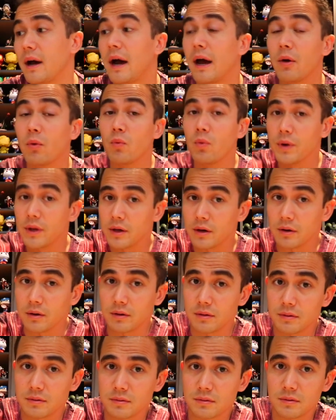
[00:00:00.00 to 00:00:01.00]
I
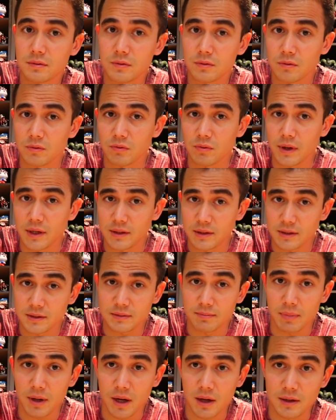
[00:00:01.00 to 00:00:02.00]
will rate this
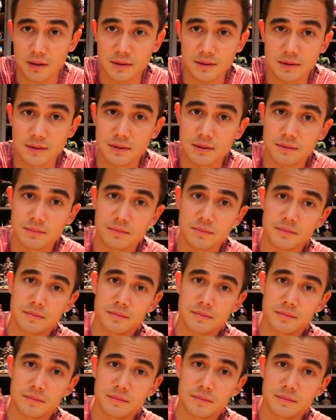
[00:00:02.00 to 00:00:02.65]
box.